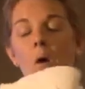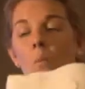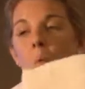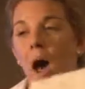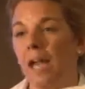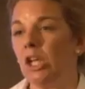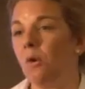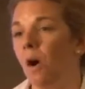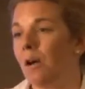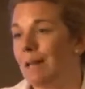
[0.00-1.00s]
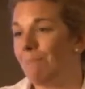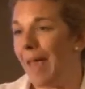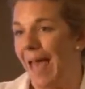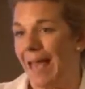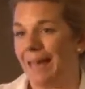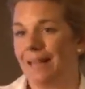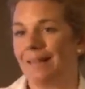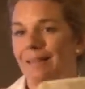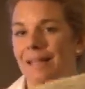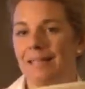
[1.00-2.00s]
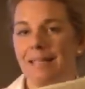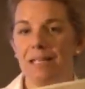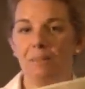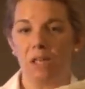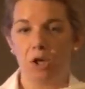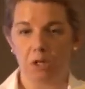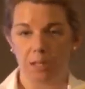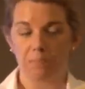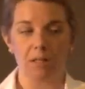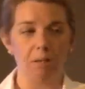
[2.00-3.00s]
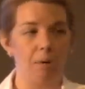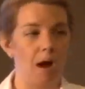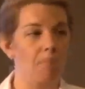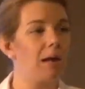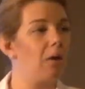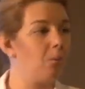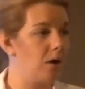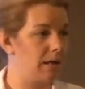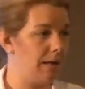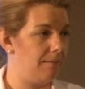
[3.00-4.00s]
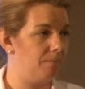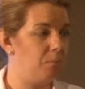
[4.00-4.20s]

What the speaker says: While you are in bed, these need to be hooked up to the pump and working.